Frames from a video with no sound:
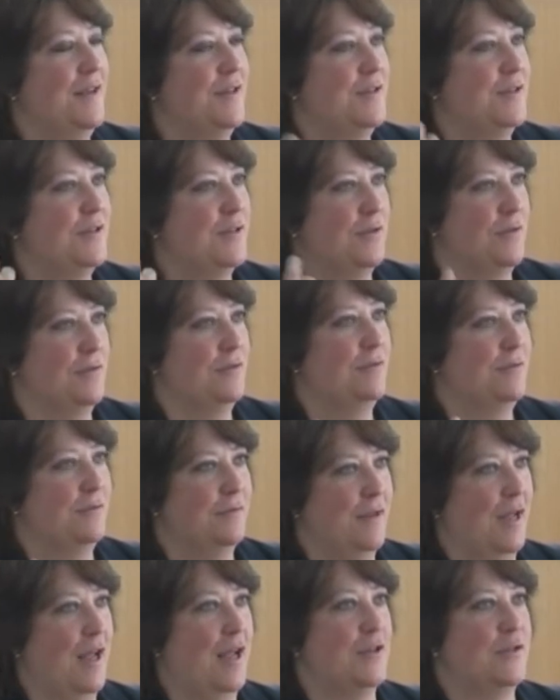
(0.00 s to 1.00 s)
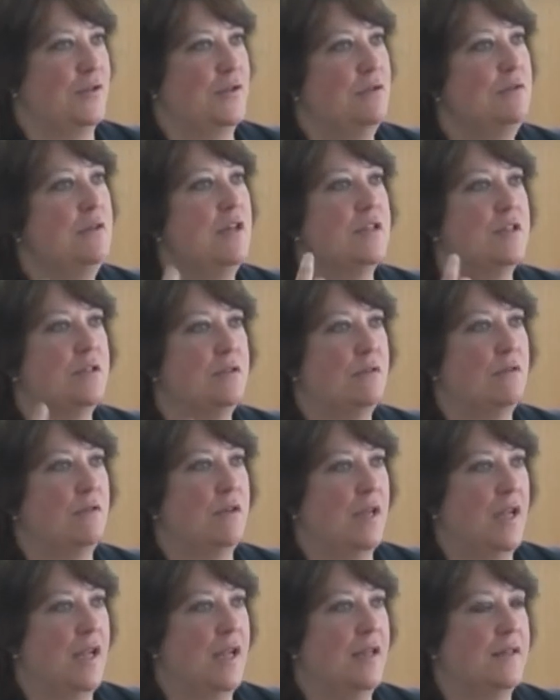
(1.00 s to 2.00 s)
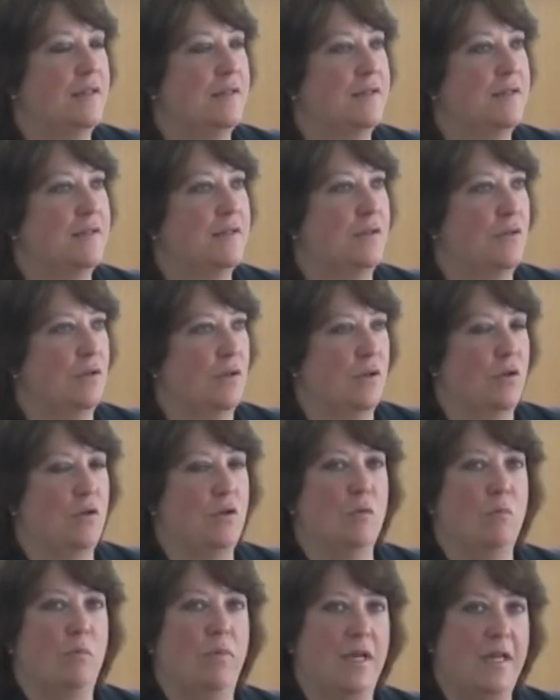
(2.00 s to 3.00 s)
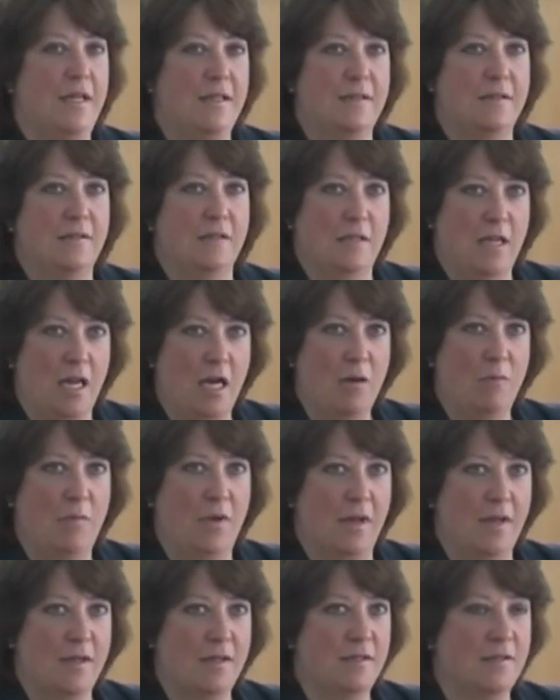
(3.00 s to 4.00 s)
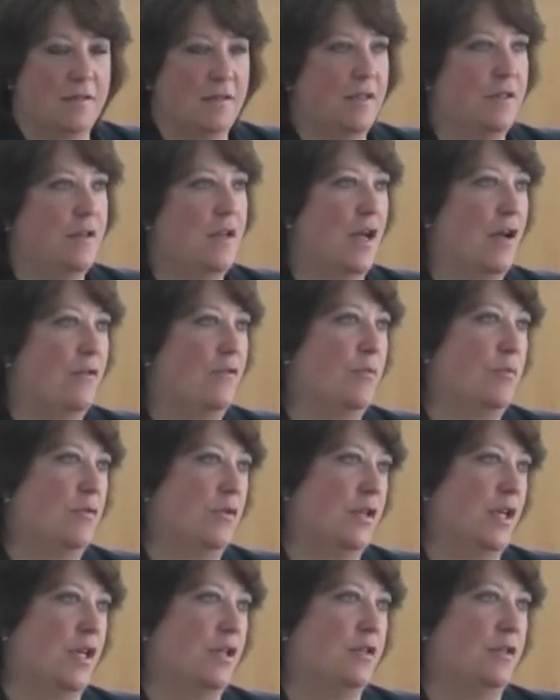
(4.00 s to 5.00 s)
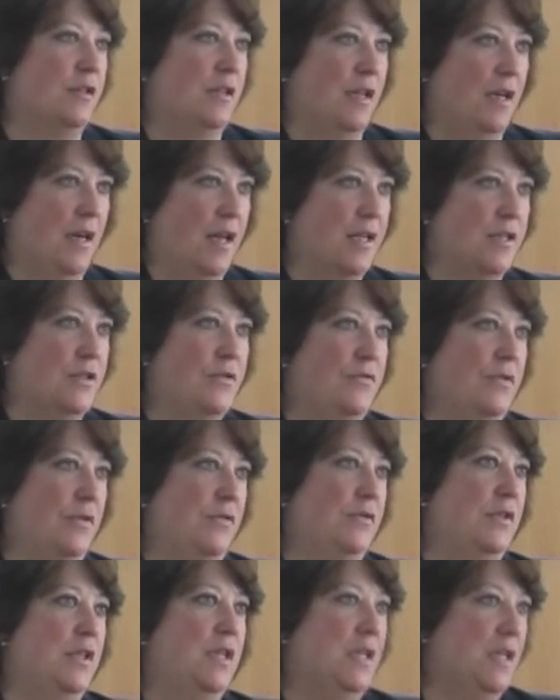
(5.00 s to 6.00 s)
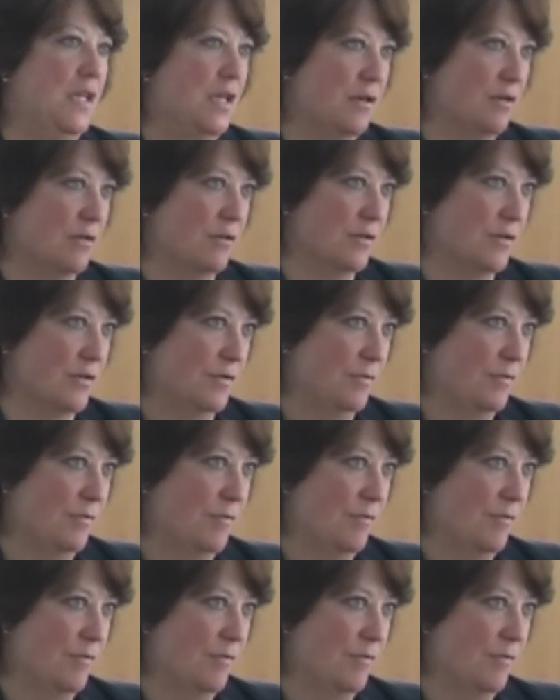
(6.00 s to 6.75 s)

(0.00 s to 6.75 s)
So as soon as you create or you complete the database, then you have a protection that lasts 15 years